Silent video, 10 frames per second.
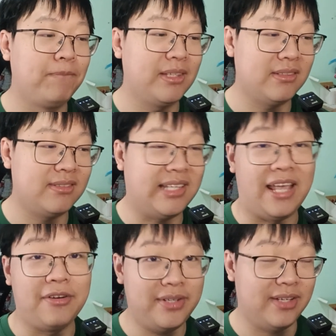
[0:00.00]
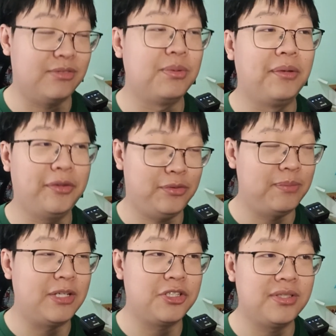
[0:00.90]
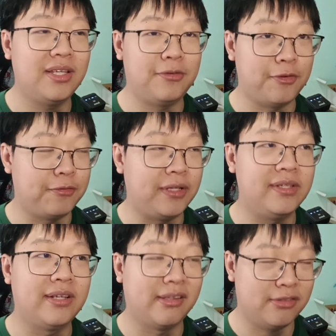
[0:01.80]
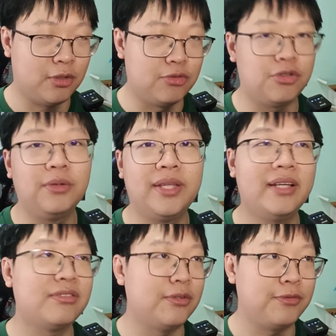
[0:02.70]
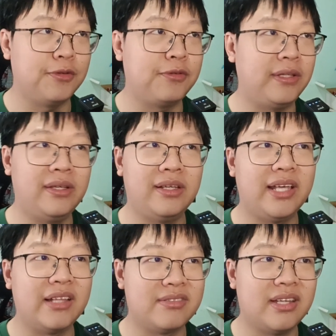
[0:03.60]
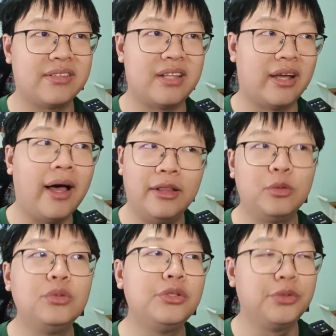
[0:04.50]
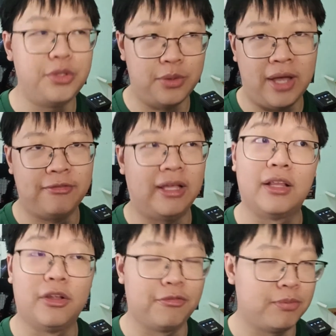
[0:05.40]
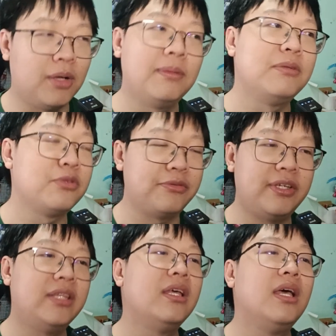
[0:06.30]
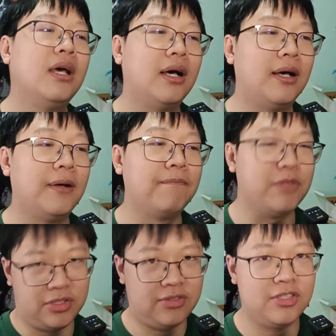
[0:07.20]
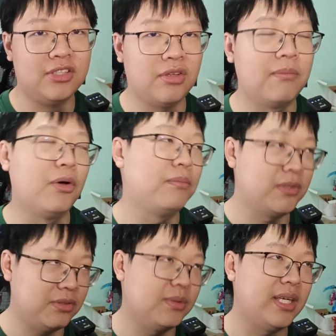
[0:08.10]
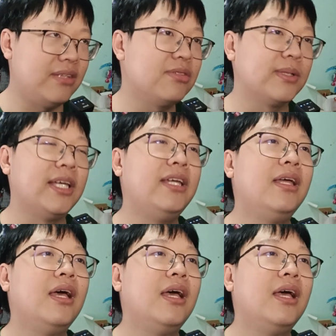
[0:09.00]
scary as well. Not to mention that if you're fighting against control decks, if you're fighting against decks like Hard Lulu, you have like a lot of problems with it. Just on my own personal case, okay.